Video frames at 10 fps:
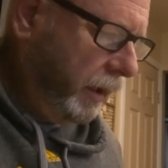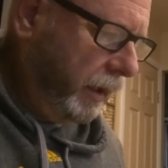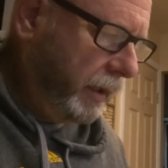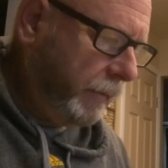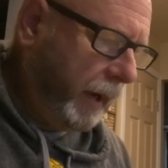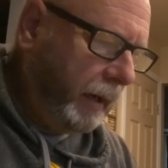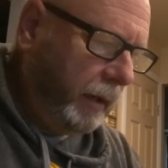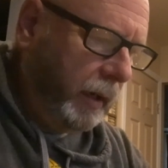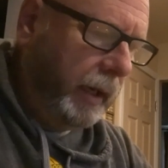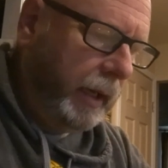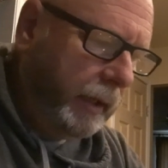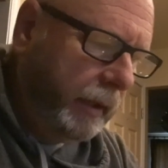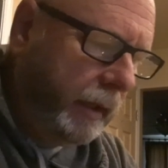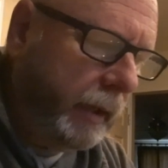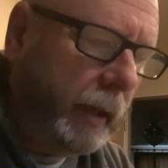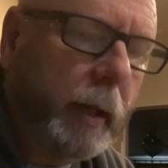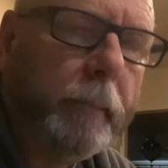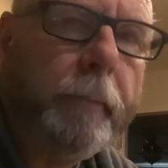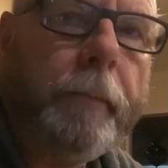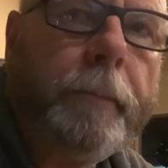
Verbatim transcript: is by cutting the uh,